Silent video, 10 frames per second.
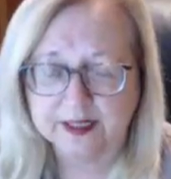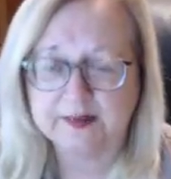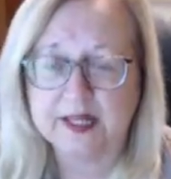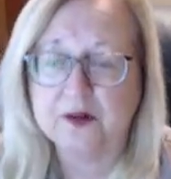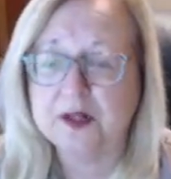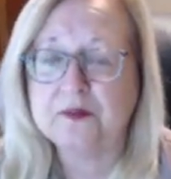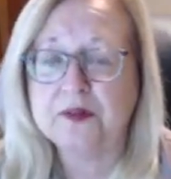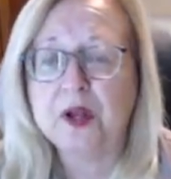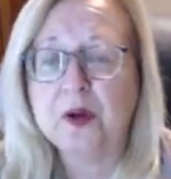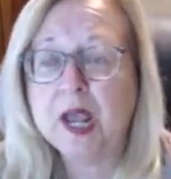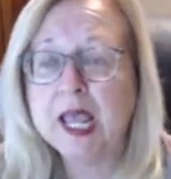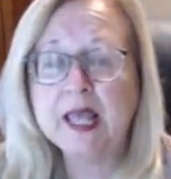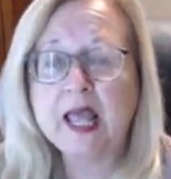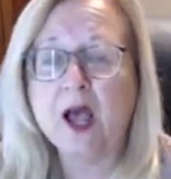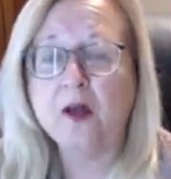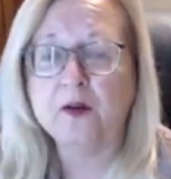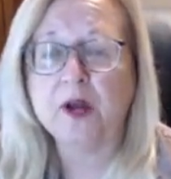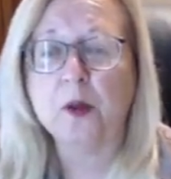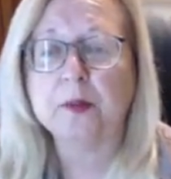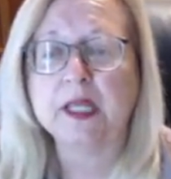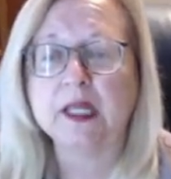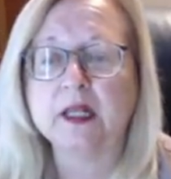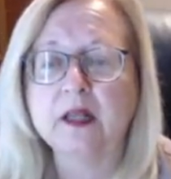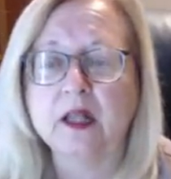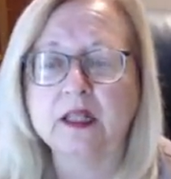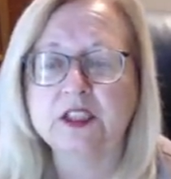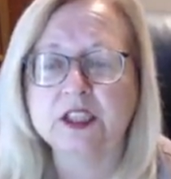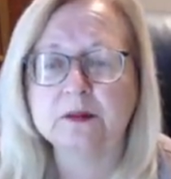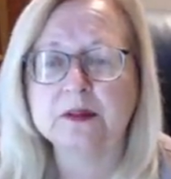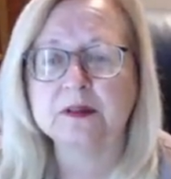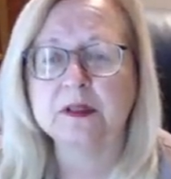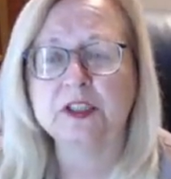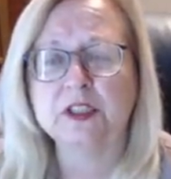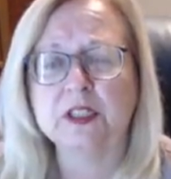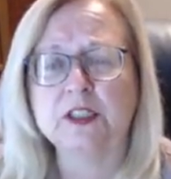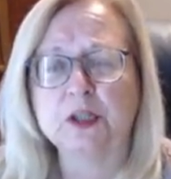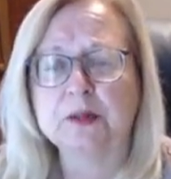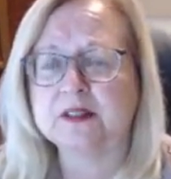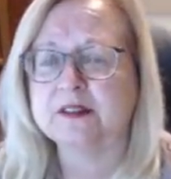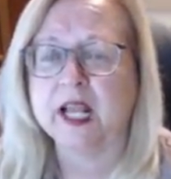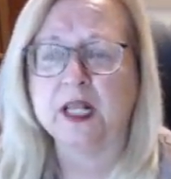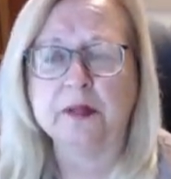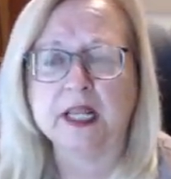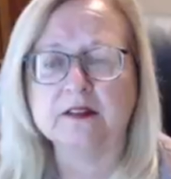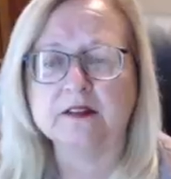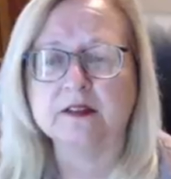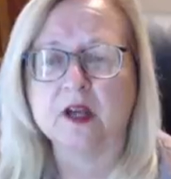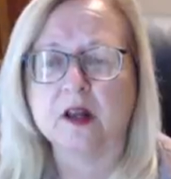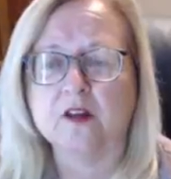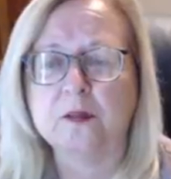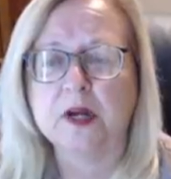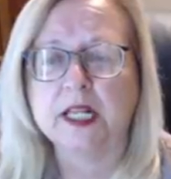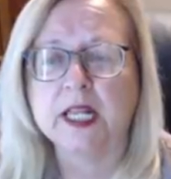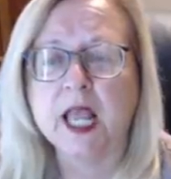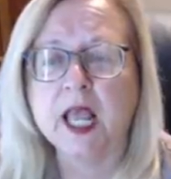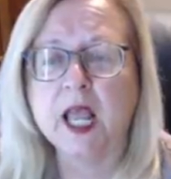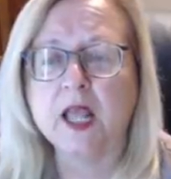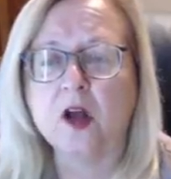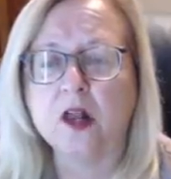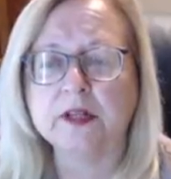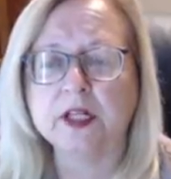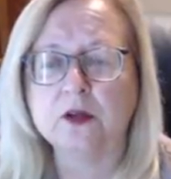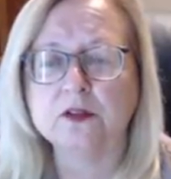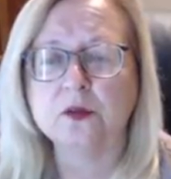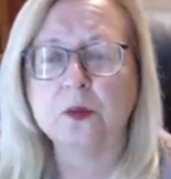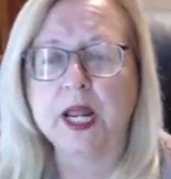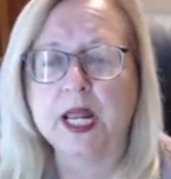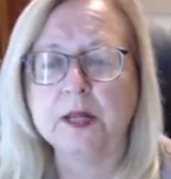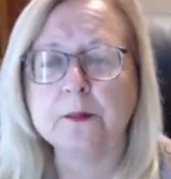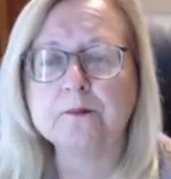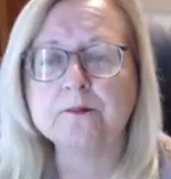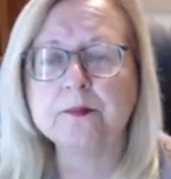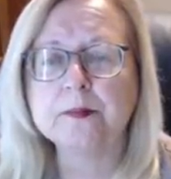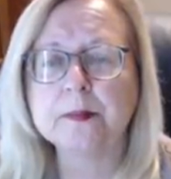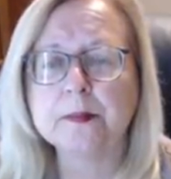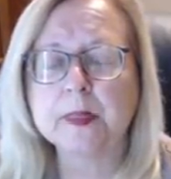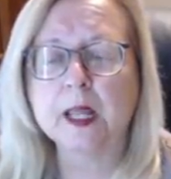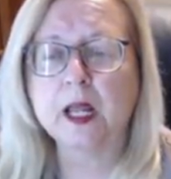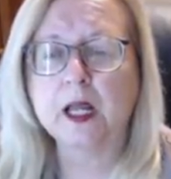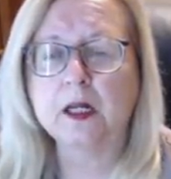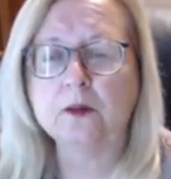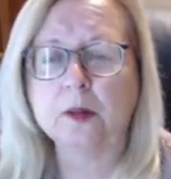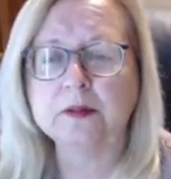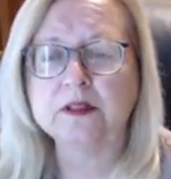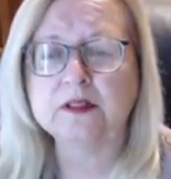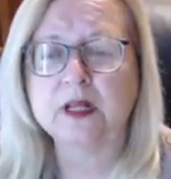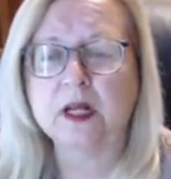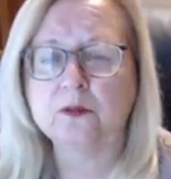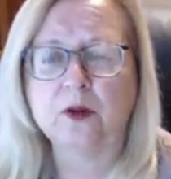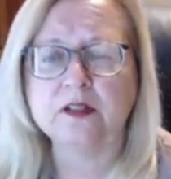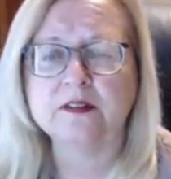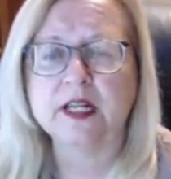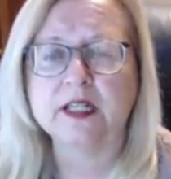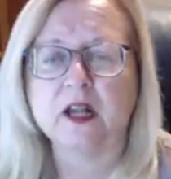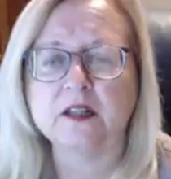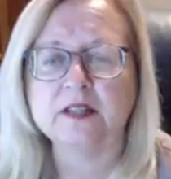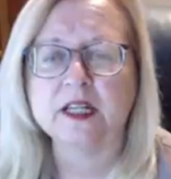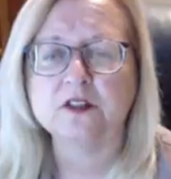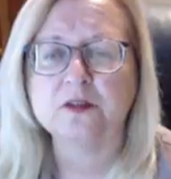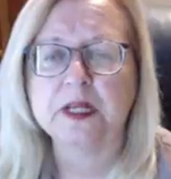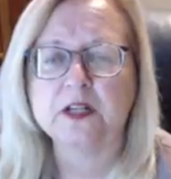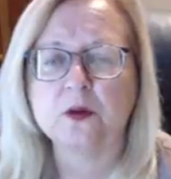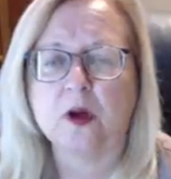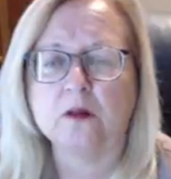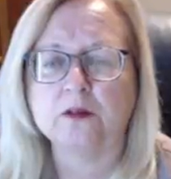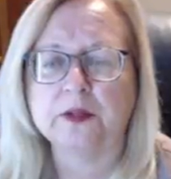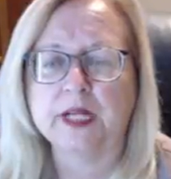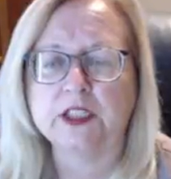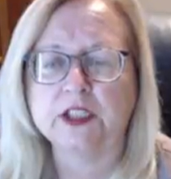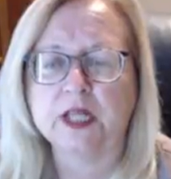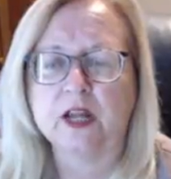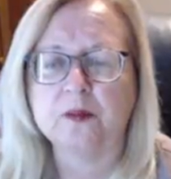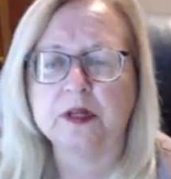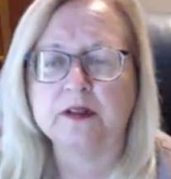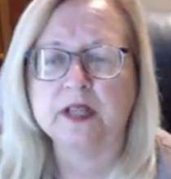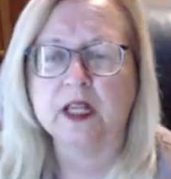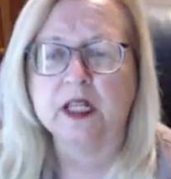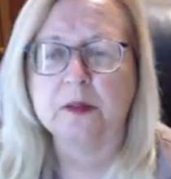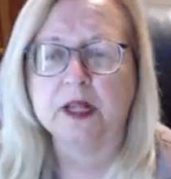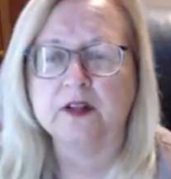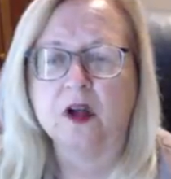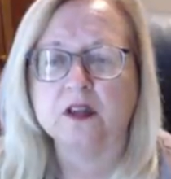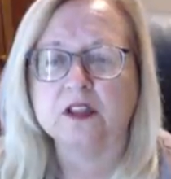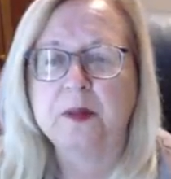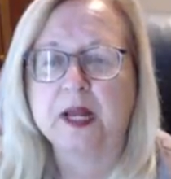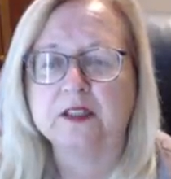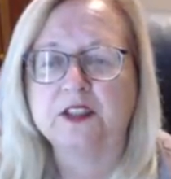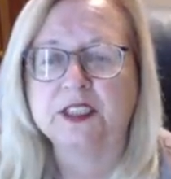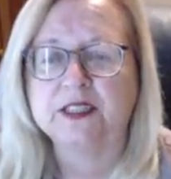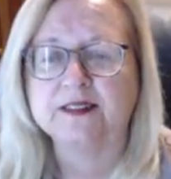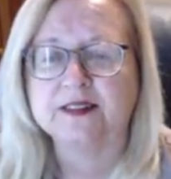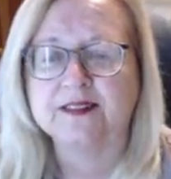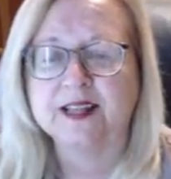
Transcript: They don't even know how they're helping it. Not legitimate asylum cases, cut off money, and all of it goes away. Rhonda said, God said to speak to all of creation. I've been telling my dogs about Jesus.